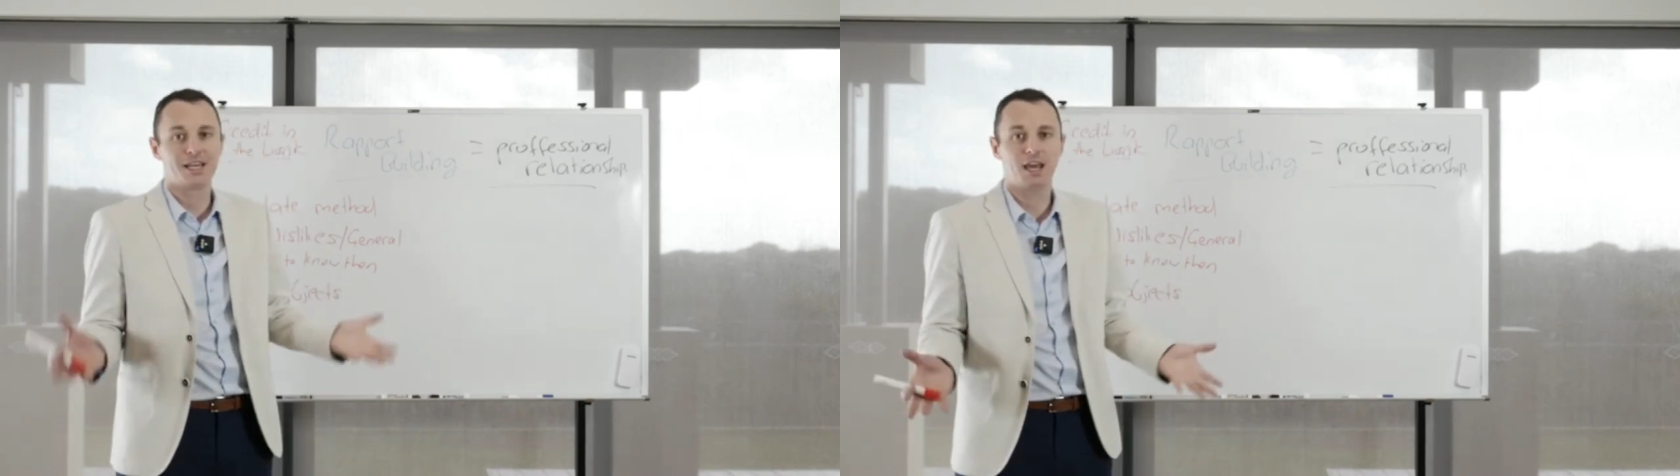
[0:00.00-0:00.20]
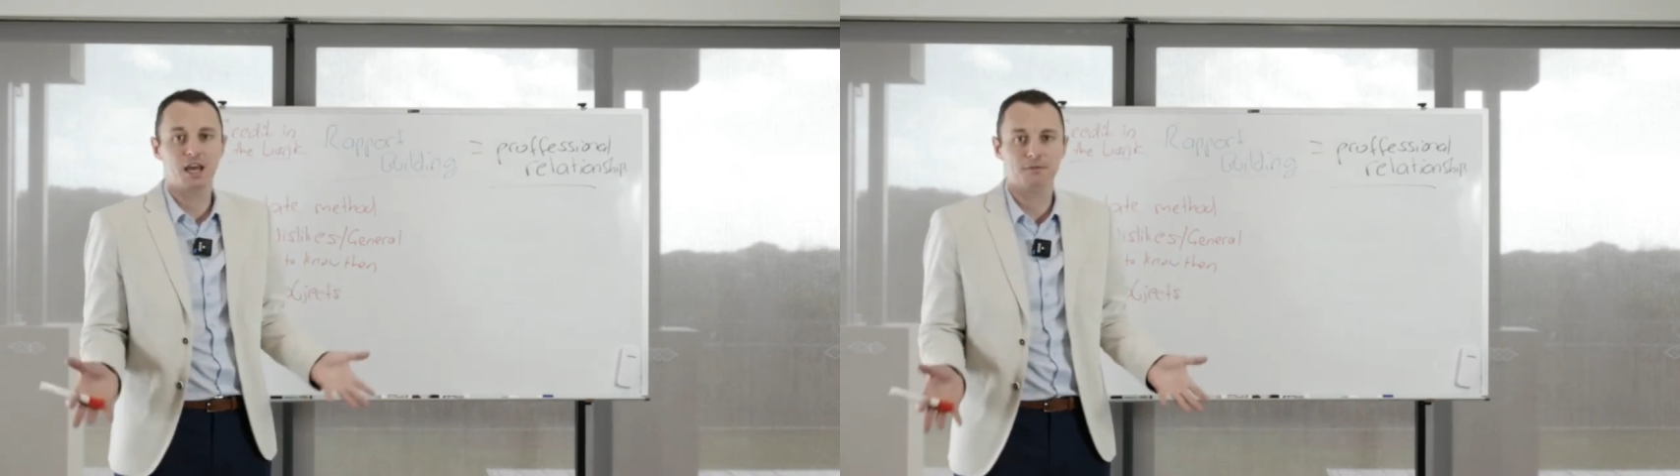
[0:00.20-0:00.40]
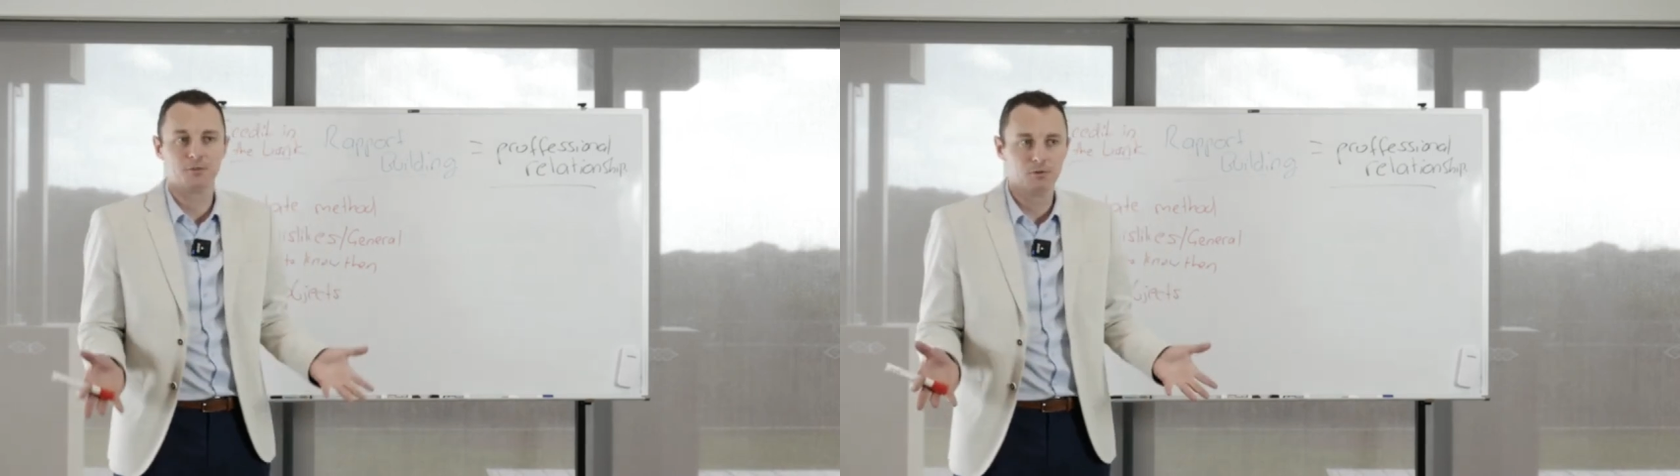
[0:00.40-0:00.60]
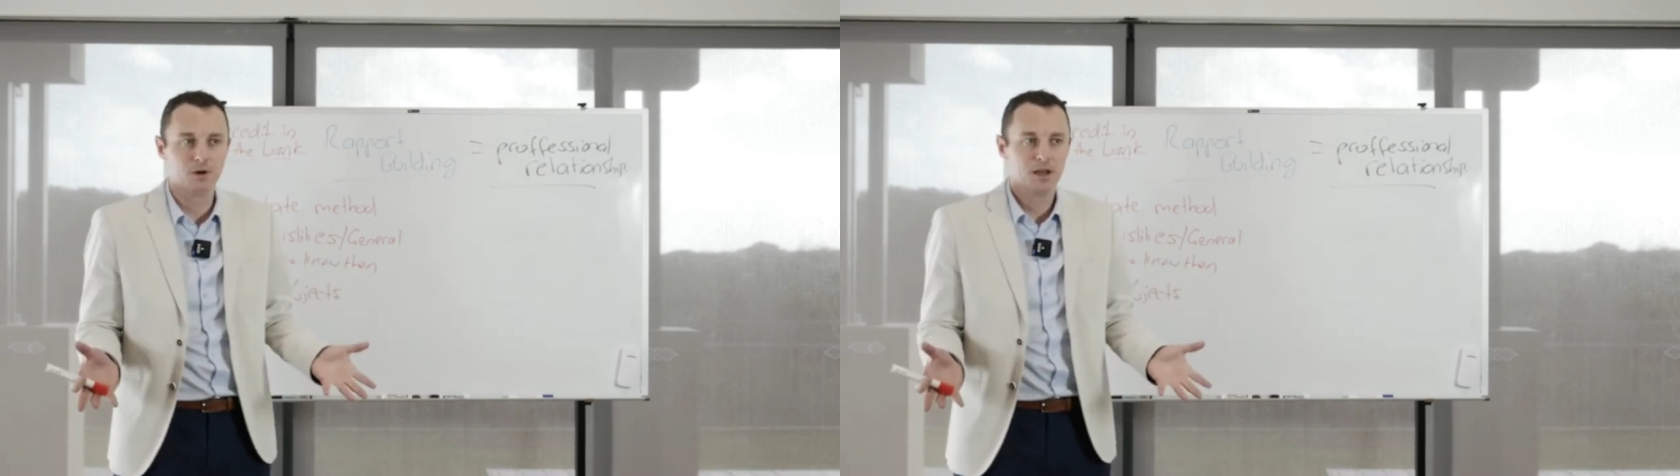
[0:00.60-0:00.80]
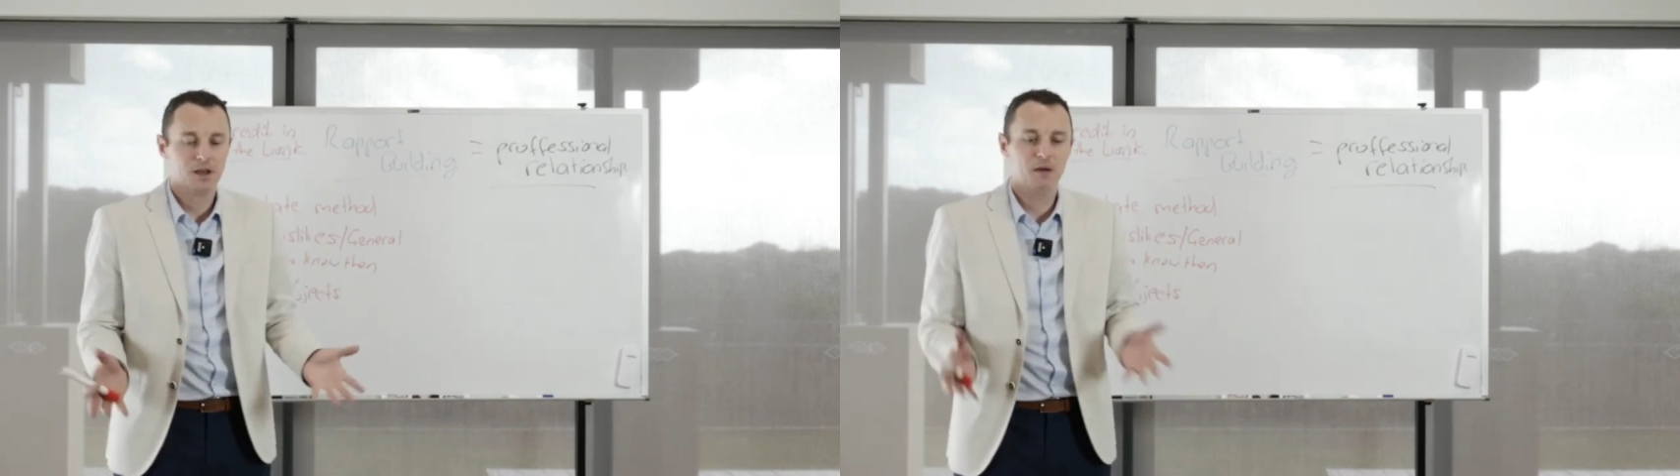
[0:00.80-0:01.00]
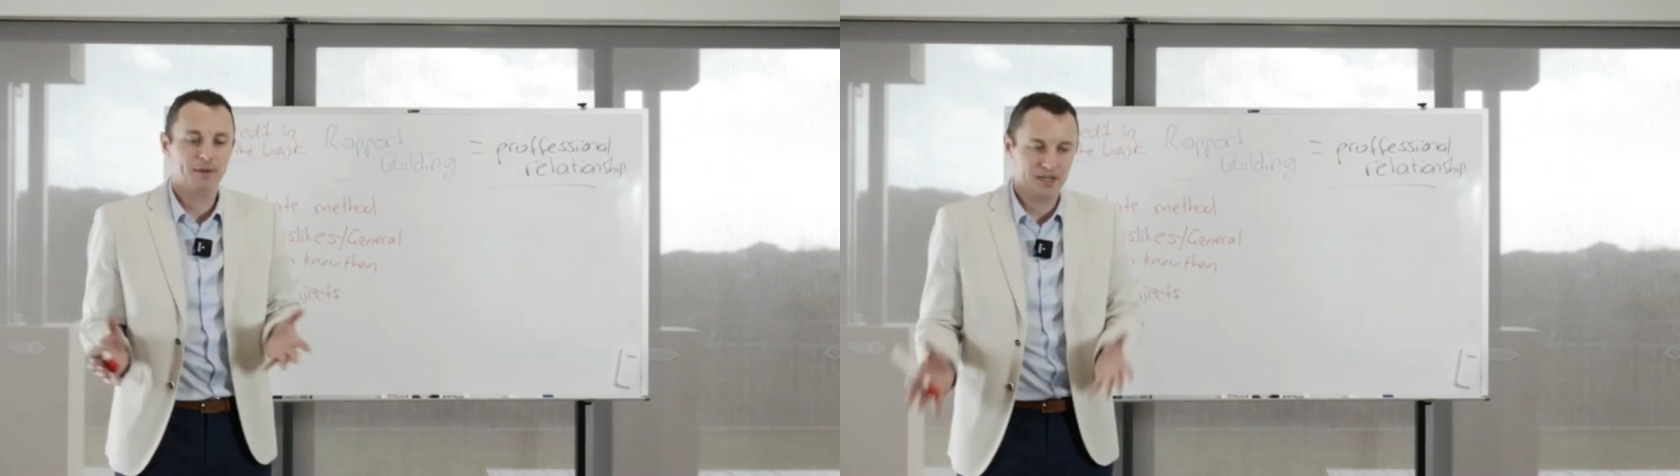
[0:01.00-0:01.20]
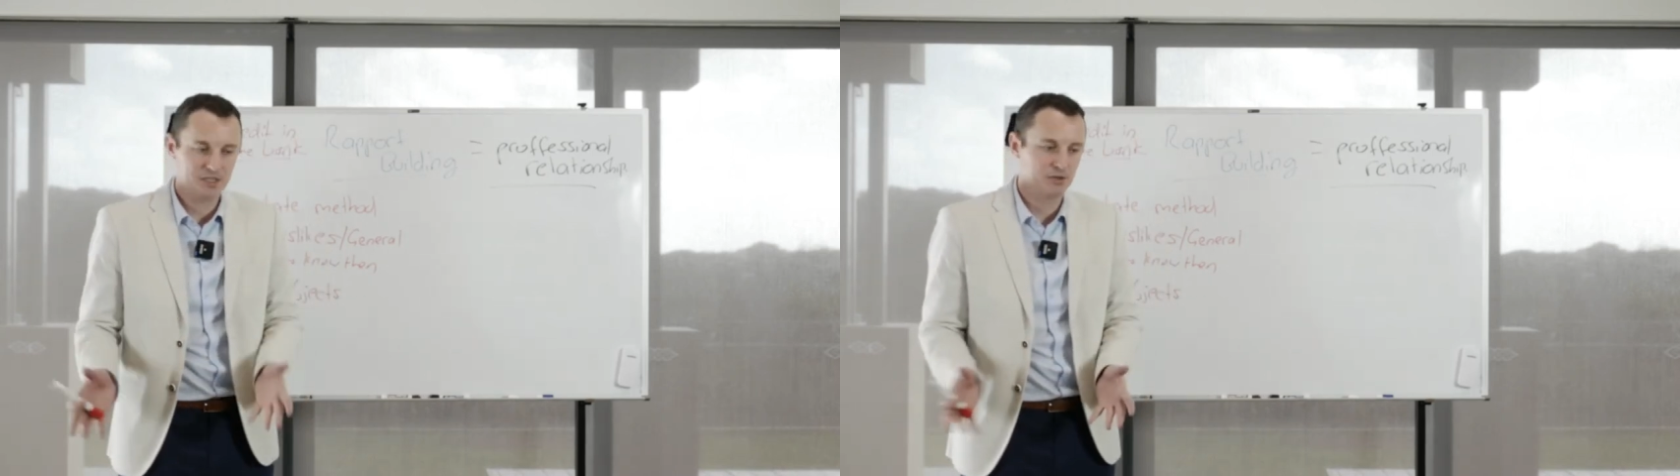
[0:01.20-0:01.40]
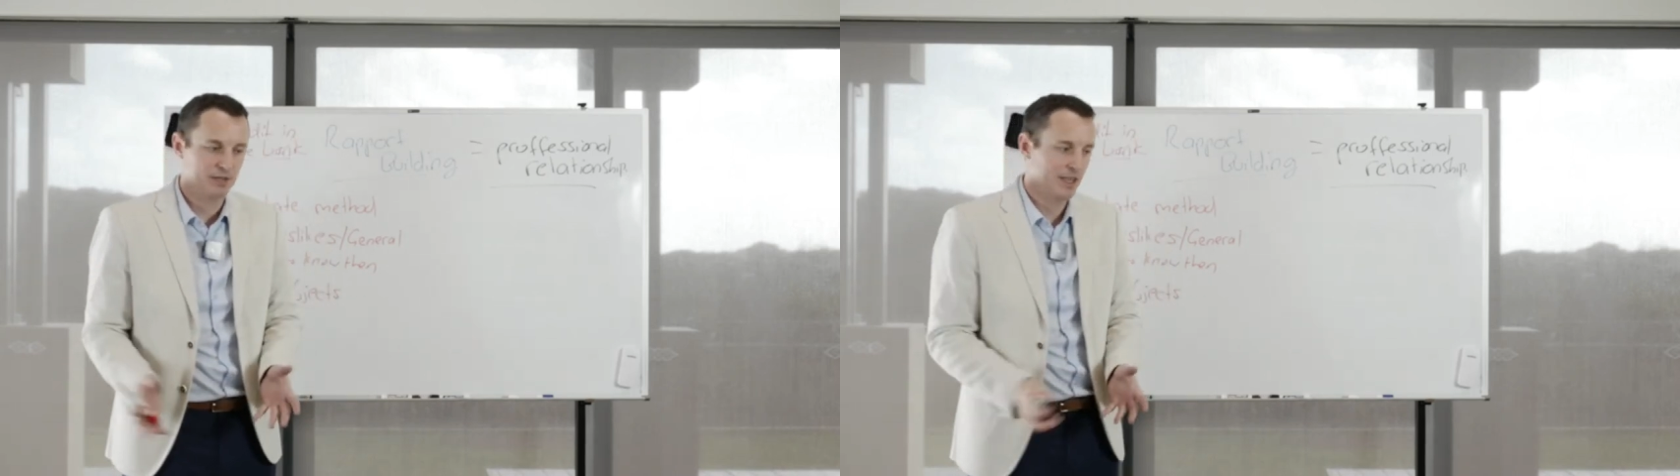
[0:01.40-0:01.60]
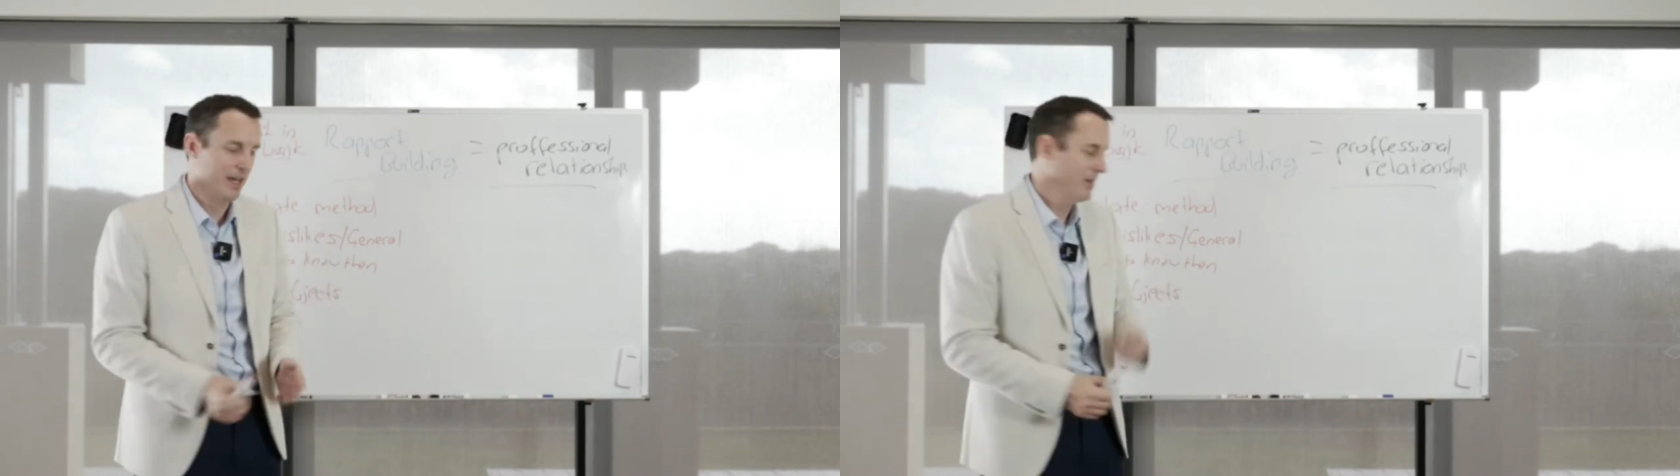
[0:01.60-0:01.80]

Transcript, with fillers: careful about doing